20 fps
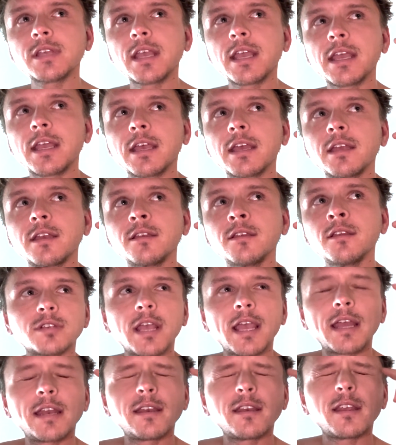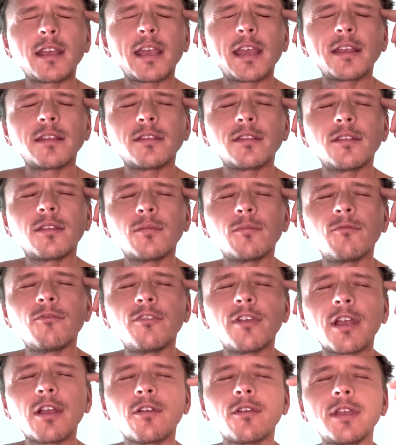and the
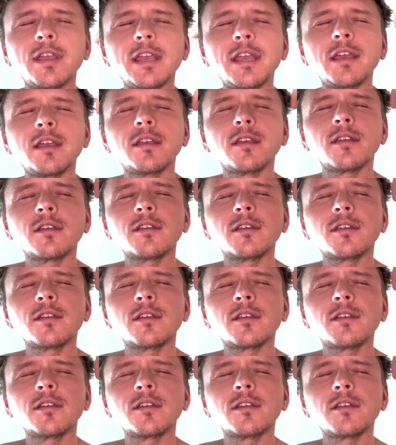very